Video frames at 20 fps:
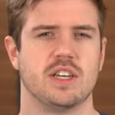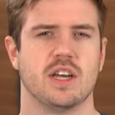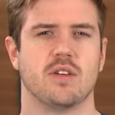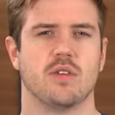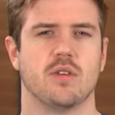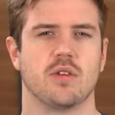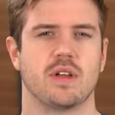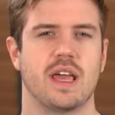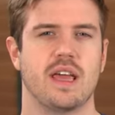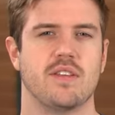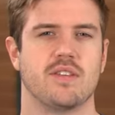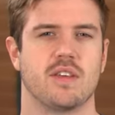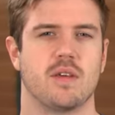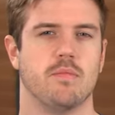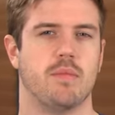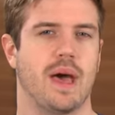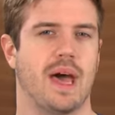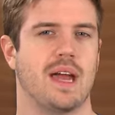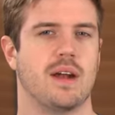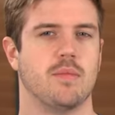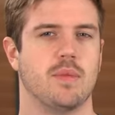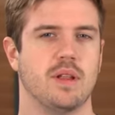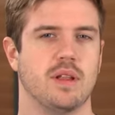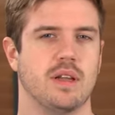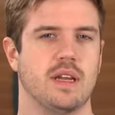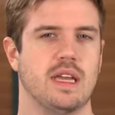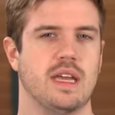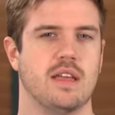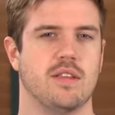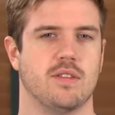general case
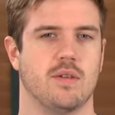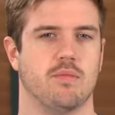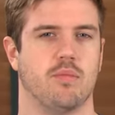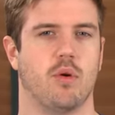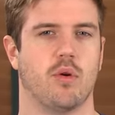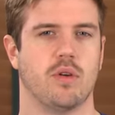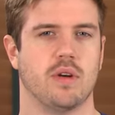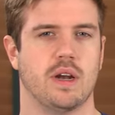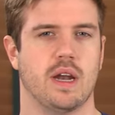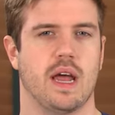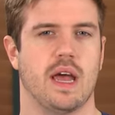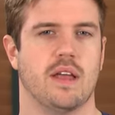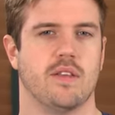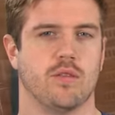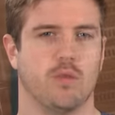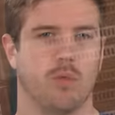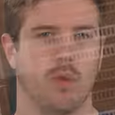compatibility is important as